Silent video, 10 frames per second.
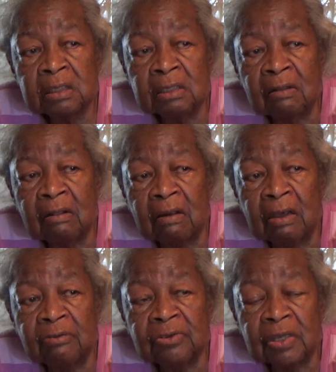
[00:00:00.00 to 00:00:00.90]
and
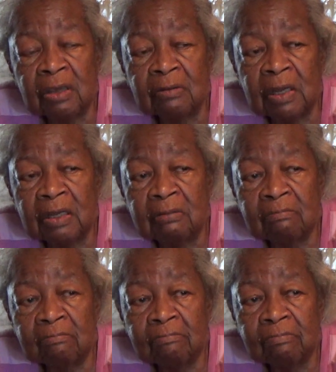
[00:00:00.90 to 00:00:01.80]
I was thinking,
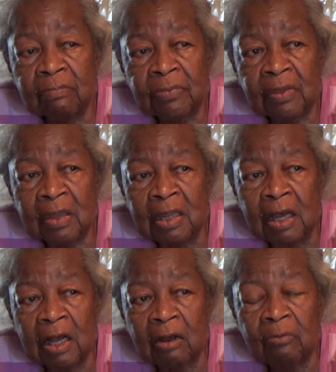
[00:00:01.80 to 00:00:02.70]
uh,
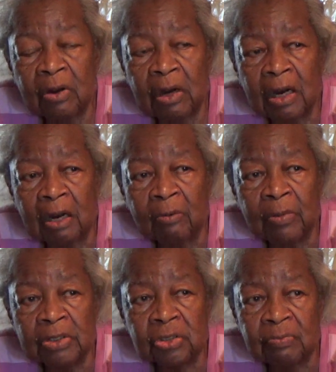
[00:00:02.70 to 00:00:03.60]
how how
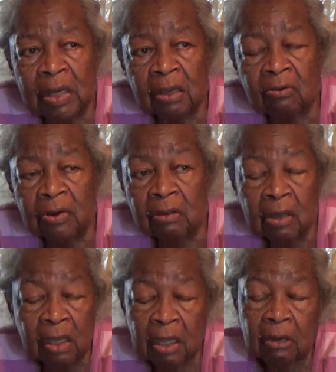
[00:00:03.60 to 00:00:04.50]
much am I going?
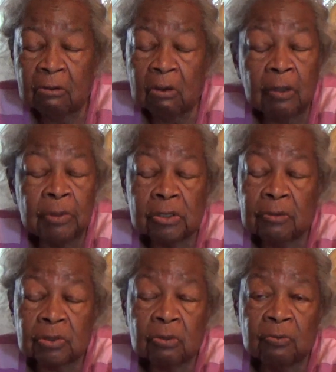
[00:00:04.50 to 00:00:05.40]
I don't know how much I
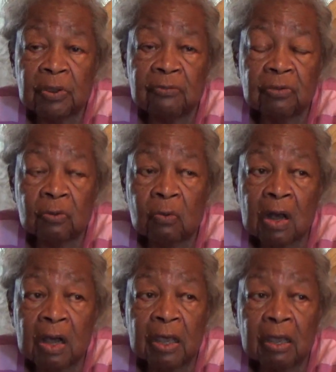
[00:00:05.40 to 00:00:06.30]
was going to pay for the
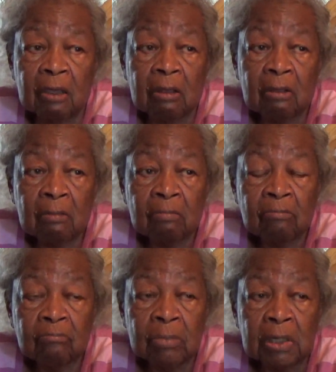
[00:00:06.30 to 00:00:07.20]
Y,
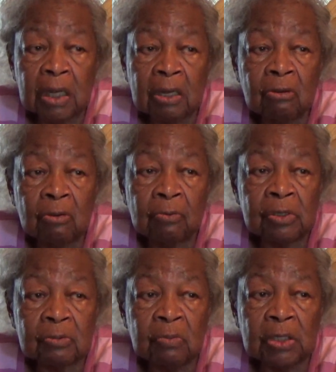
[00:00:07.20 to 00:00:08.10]
but I knew it
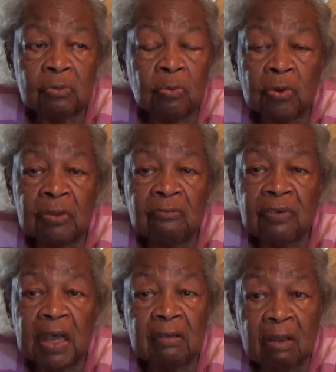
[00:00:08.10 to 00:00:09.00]
wasn't much more than
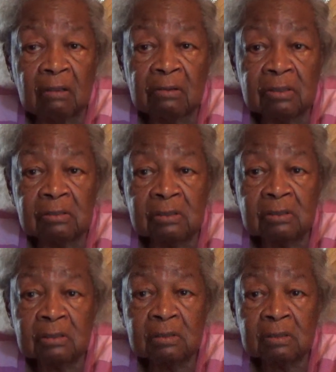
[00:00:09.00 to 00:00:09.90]
five dollars
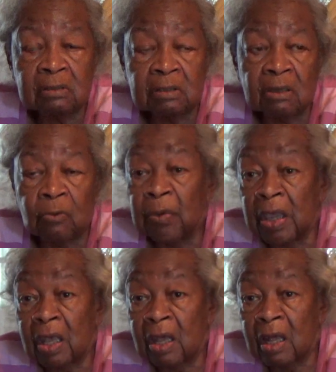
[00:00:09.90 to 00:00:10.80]
a
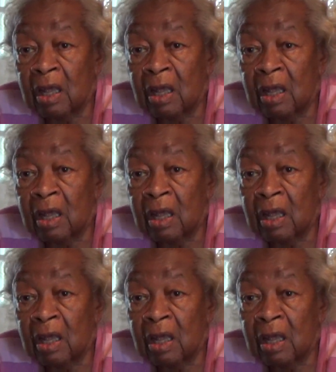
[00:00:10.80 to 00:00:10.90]
week